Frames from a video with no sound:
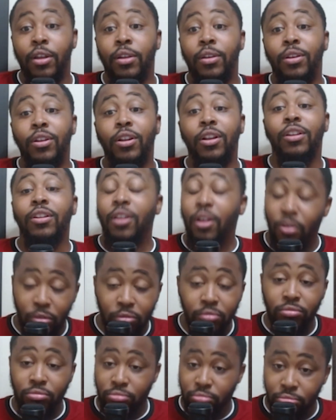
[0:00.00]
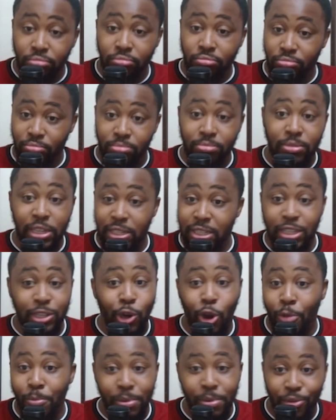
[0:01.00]
No. This can
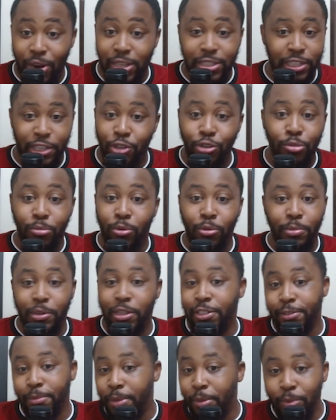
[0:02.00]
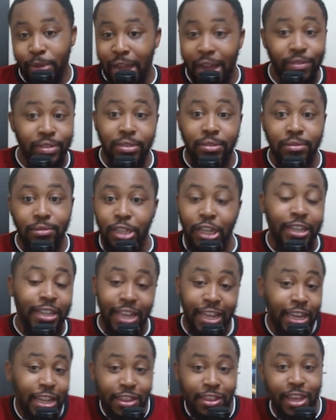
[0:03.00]
all be prosecutable because, we haven't done
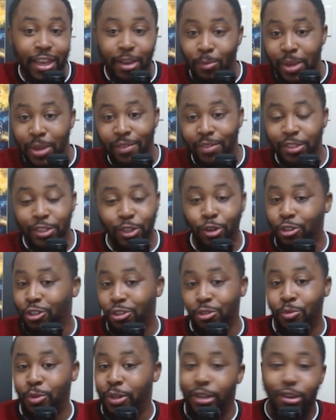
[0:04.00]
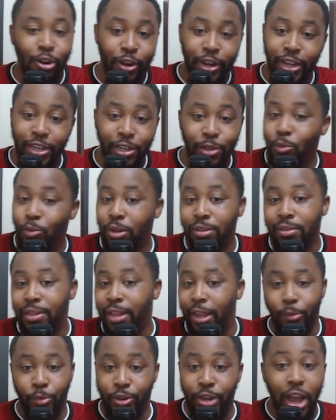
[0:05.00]
anything. We haven't told you we are anyone
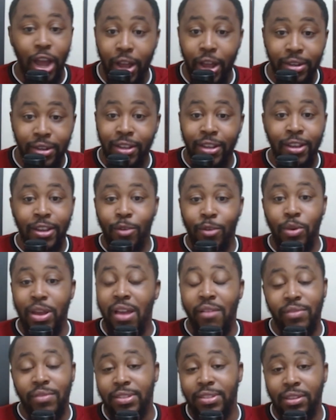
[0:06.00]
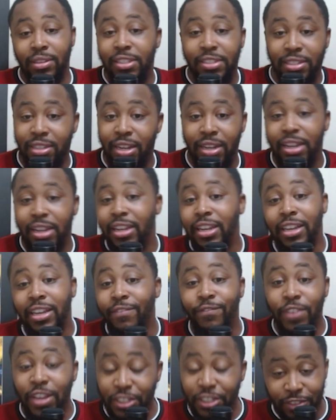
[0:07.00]
that we're not. We haven't solicited any
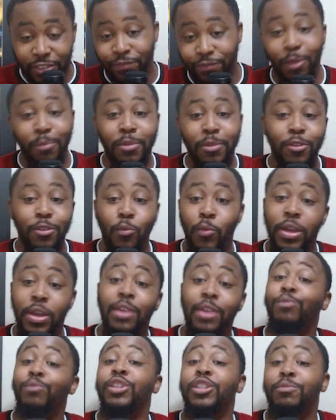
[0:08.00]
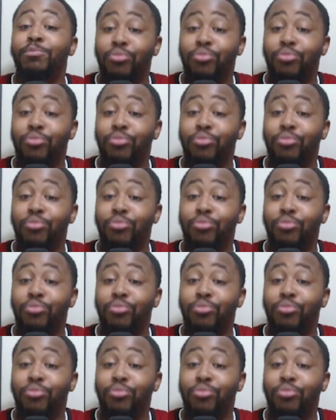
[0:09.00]
confession from you. We've just